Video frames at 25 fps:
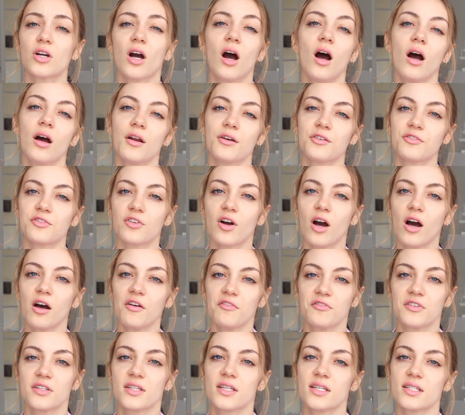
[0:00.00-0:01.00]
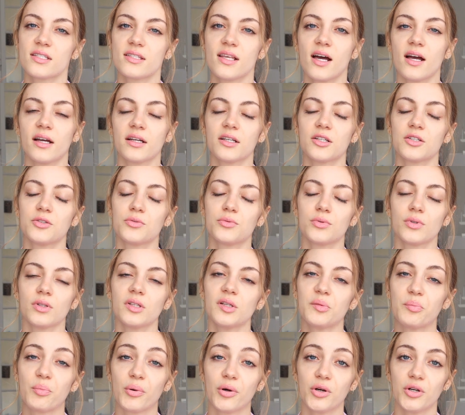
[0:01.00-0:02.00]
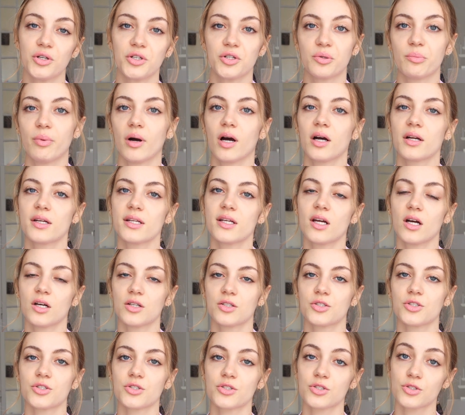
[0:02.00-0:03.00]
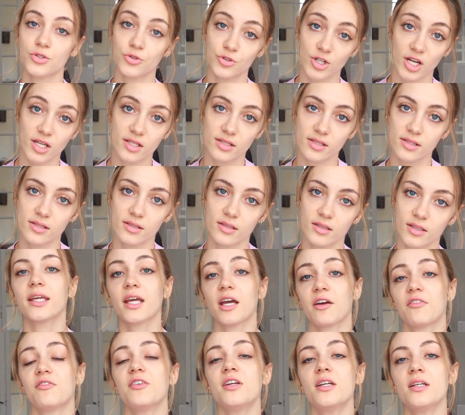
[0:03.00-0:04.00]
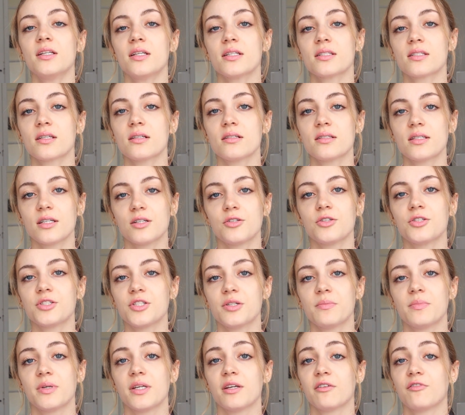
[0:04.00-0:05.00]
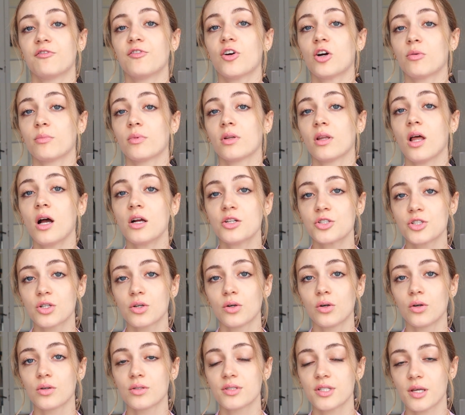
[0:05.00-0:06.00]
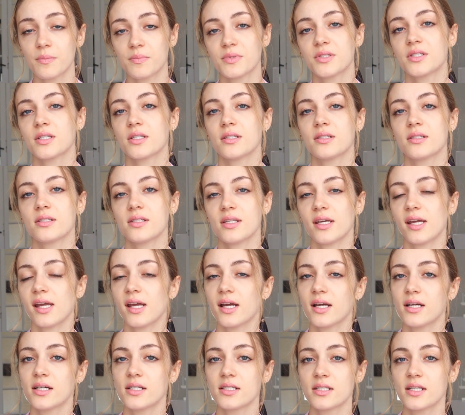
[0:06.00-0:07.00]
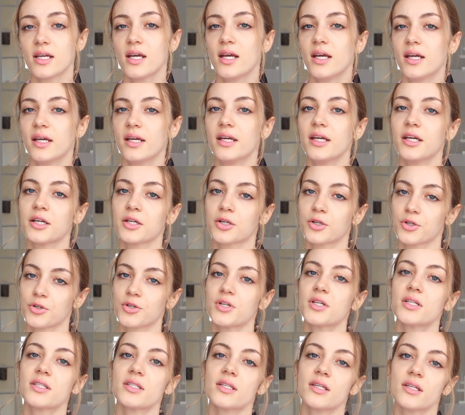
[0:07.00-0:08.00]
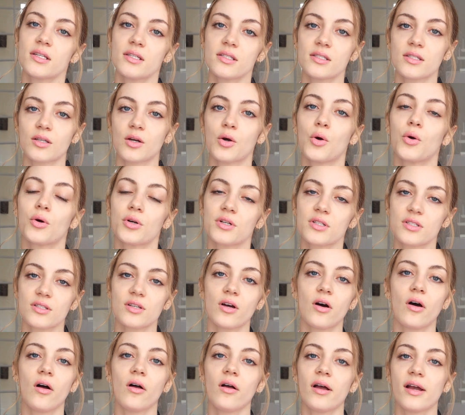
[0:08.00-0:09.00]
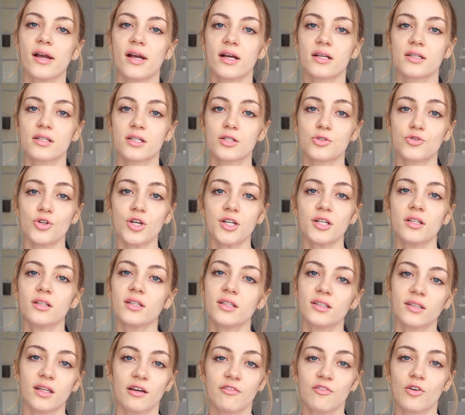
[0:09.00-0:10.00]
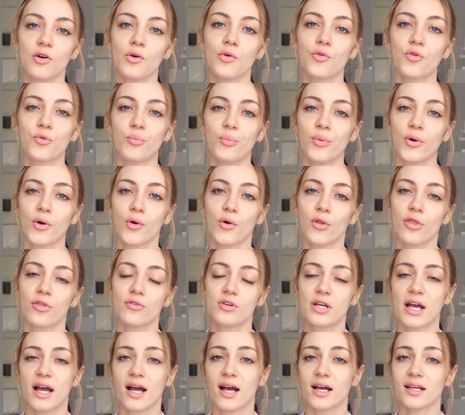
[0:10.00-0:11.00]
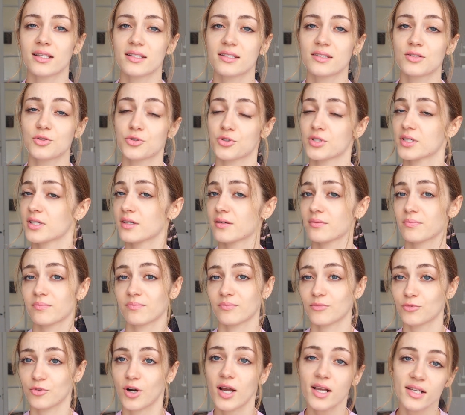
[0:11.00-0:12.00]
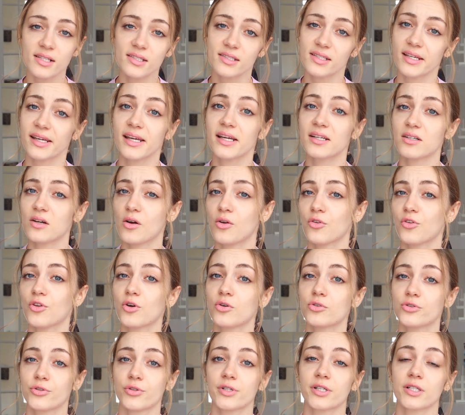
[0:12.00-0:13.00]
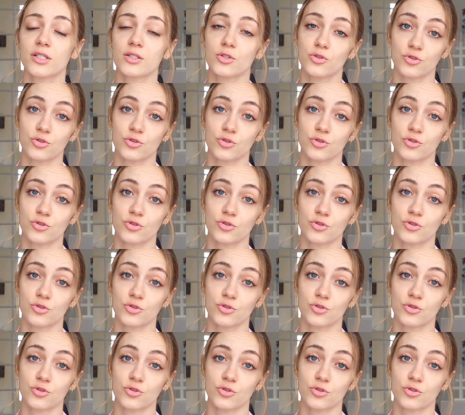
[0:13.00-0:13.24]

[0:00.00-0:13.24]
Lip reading: con of coffee is that it could really put your body under stress. Caffeine is considered to be a pharmacological substance, and it increases cortisol and adrenaline levels both during rest and also during